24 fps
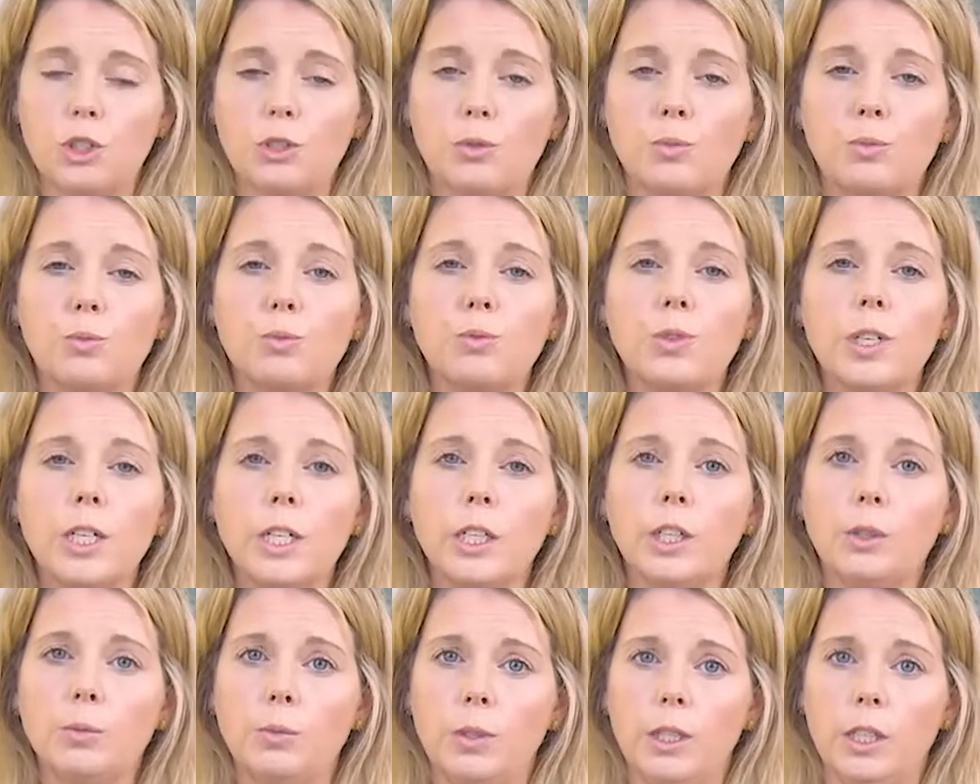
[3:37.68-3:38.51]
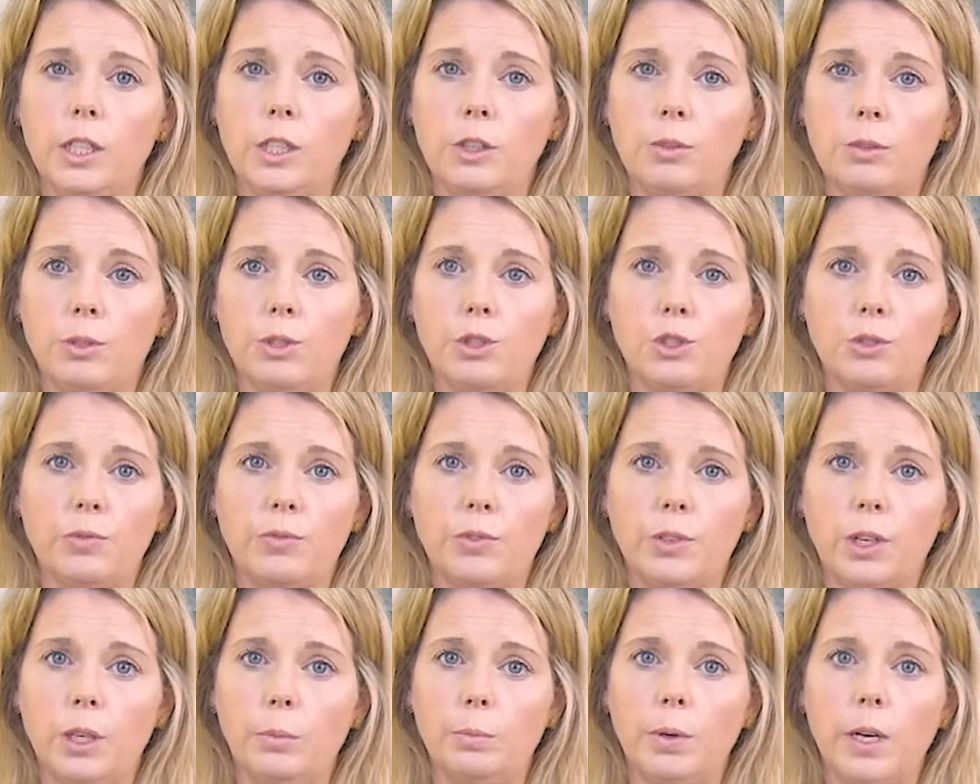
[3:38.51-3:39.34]
are really, really crucial
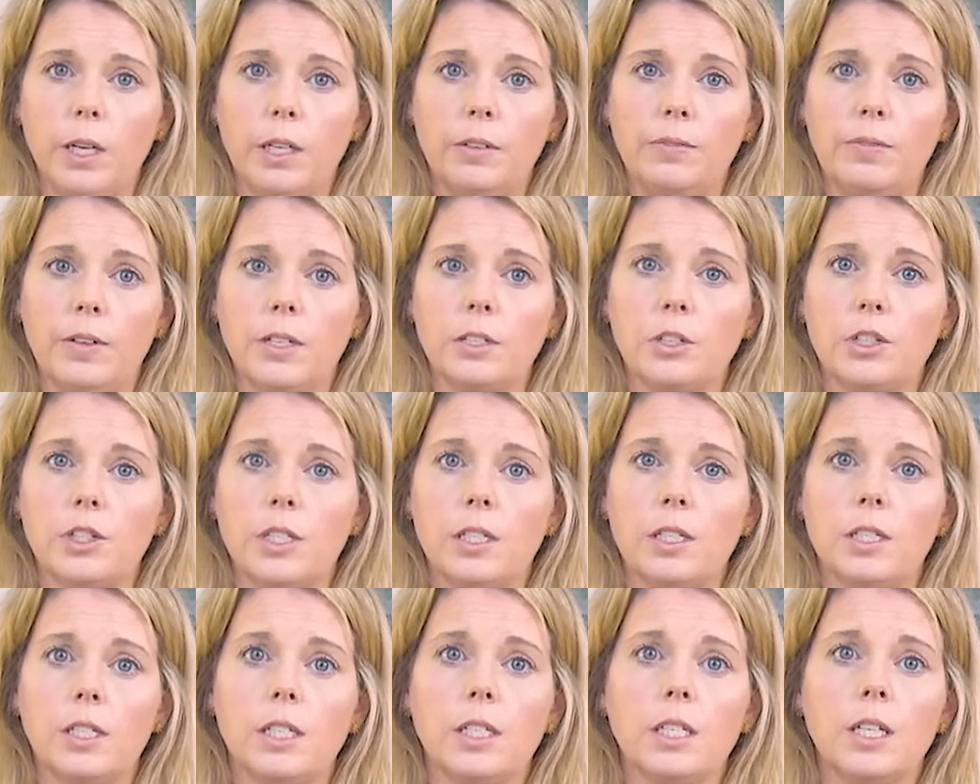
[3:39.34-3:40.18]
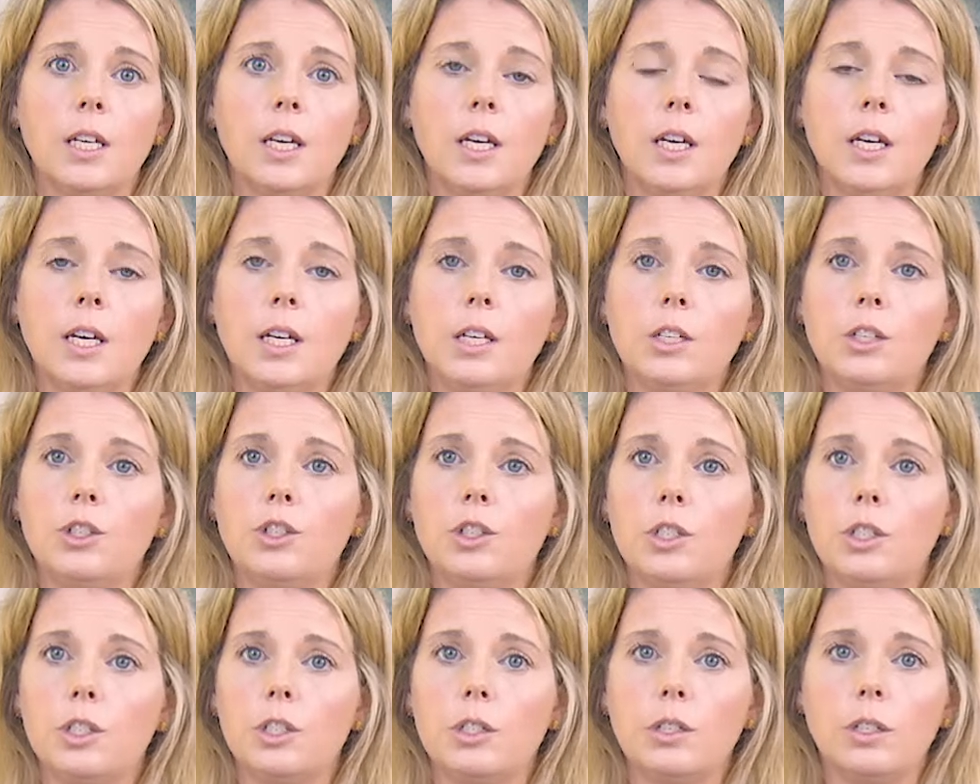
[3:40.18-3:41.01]
for our body functions,
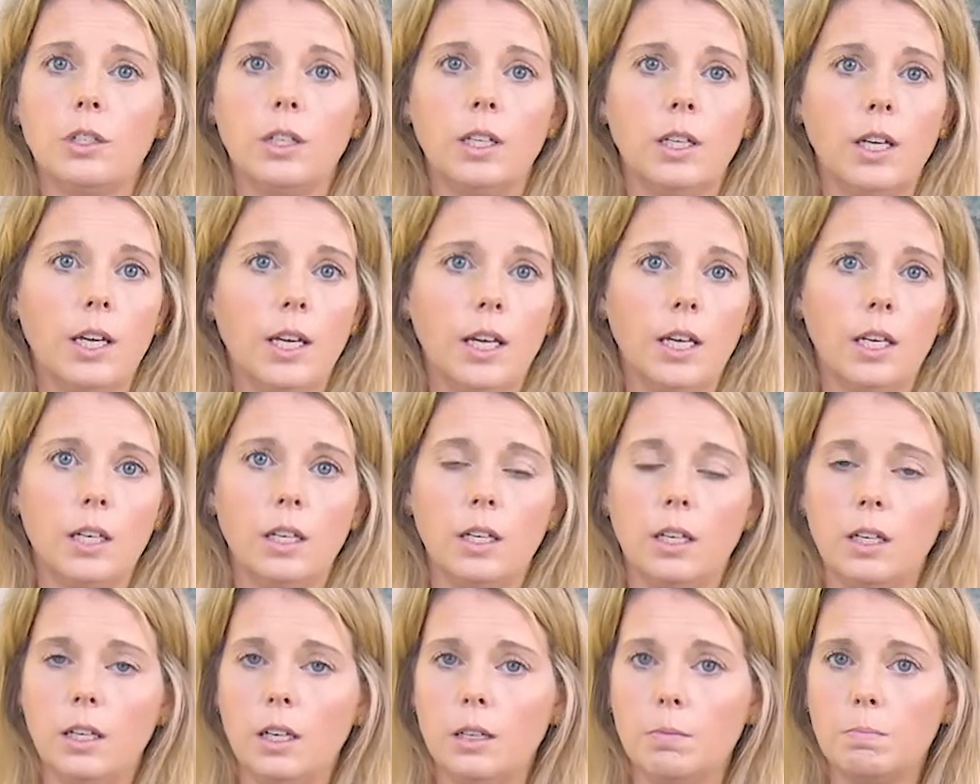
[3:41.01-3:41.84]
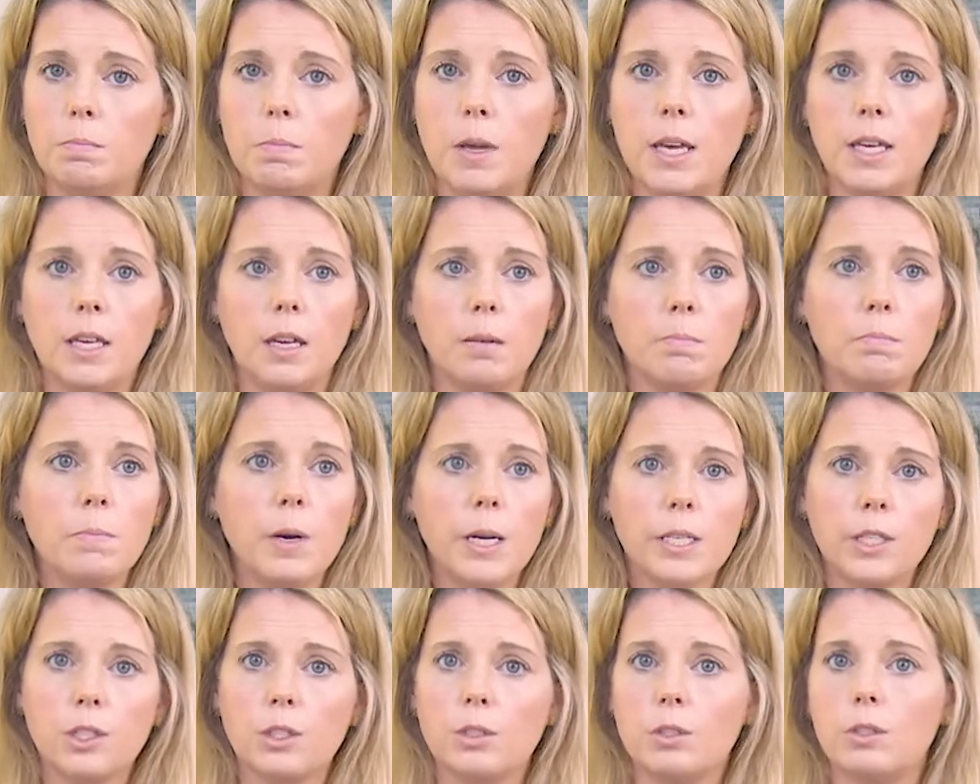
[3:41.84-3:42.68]
just in making
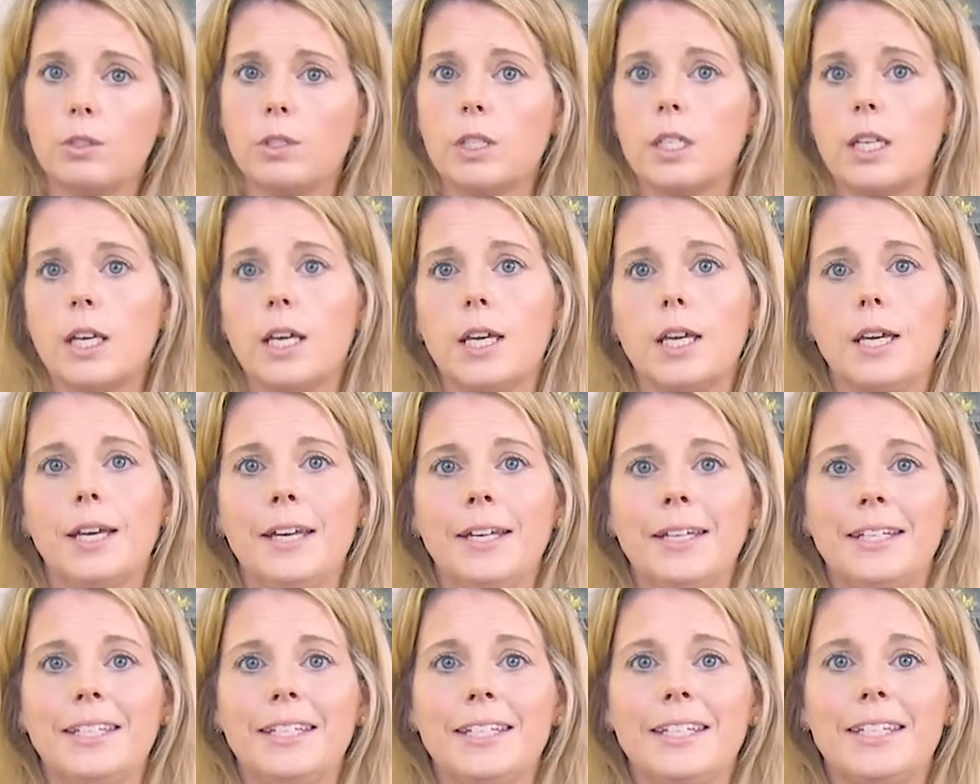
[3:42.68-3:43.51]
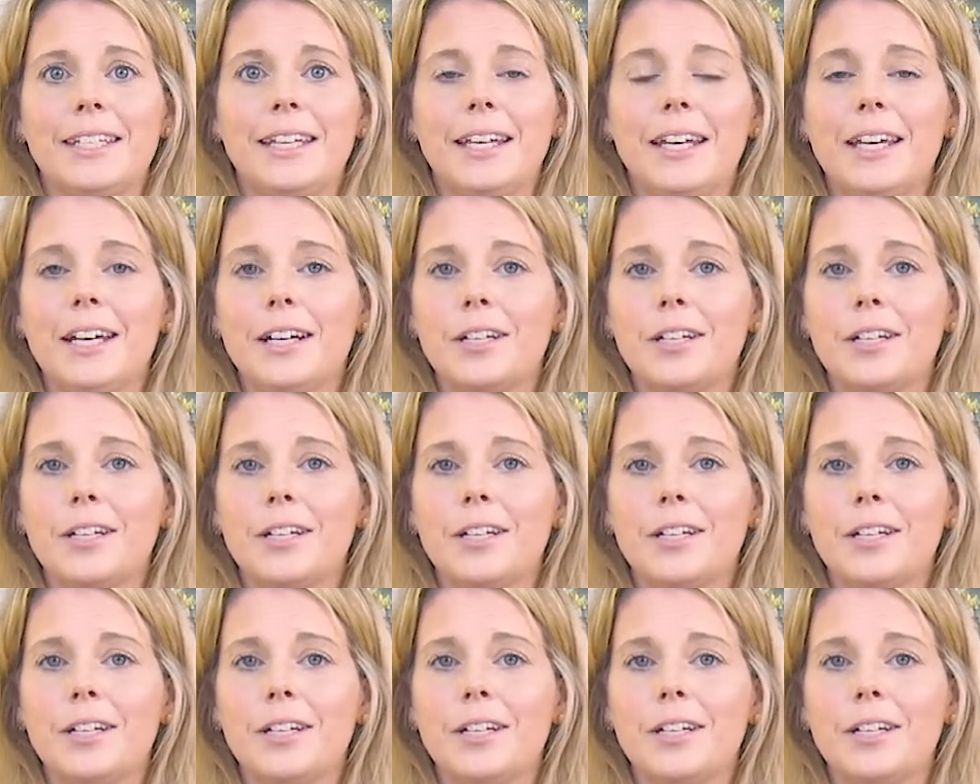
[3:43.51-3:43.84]
muscles and